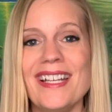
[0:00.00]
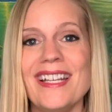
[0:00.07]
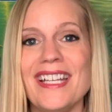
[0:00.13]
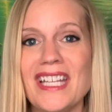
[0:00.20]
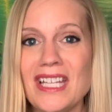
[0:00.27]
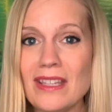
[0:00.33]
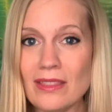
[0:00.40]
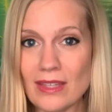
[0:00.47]

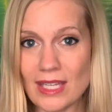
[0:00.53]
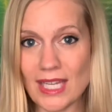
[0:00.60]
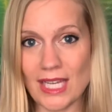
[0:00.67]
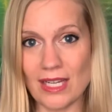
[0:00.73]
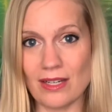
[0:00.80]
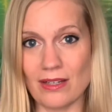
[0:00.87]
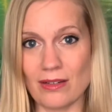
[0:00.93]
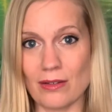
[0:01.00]
in the
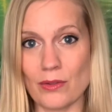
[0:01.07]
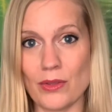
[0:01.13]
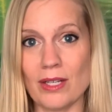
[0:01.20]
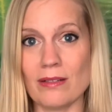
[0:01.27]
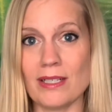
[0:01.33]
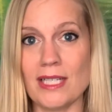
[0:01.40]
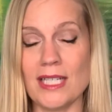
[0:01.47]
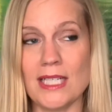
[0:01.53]
air
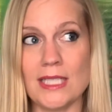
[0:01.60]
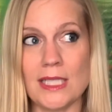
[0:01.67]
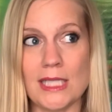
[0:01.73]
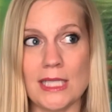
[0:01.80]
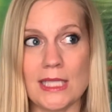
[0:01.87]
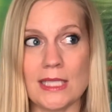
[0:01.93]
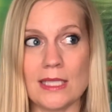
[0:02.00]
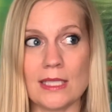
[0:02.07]
there
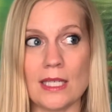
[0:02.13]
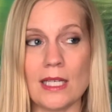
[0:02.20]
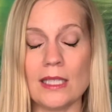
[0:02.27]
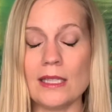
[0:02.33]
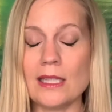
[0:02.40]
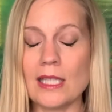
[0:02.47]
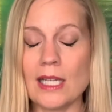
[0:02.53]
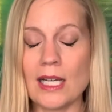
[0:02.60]
is a
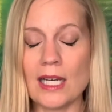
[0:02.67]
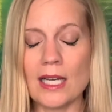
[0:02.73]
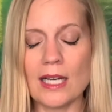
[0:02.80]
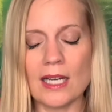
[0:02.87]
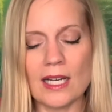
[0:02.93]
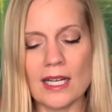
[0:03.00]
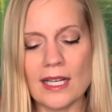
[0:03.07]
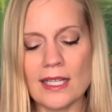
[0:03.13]

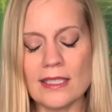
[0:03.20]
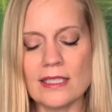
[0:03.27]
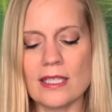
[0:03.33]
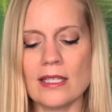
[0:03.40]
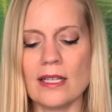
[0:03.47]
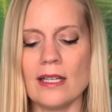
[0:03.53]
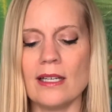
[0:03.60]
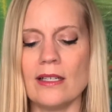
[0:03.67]
lot
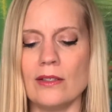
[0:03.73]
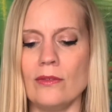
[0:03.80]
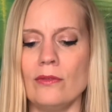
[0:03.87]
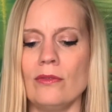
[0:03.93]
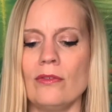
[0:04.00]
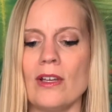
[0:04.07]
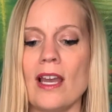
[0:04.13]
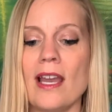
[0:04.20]
of,
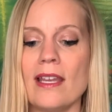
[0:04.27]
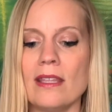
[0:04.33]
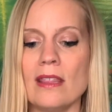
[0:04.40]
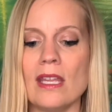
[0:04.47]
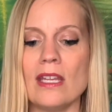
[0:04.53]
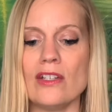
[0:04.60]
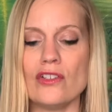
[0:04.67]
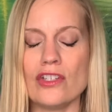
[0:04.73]
I
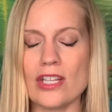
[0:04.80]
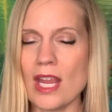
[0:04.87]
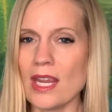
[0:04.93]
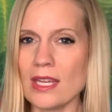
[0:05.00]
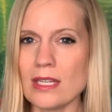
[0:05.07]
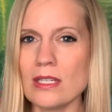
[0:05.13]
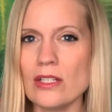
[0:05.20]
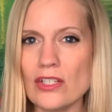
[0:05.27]
think,
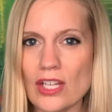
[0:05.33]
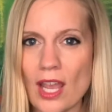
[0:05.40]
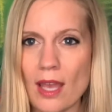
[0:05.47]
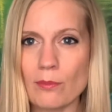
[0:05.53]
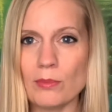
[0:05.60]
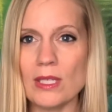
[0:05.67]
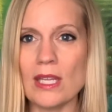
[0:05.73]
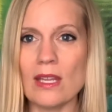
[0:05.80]
change
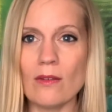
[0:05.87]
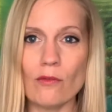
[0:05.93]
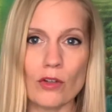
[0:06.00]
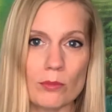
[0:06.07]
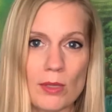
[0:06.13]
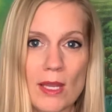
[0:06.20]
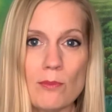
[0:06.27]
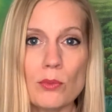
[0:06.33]
happening for
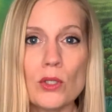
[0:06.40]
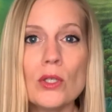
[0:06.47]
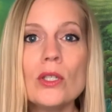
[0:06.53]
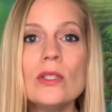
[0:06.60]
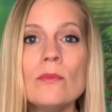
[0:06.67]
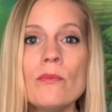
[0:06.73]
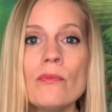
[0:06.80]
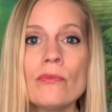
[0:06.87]
people,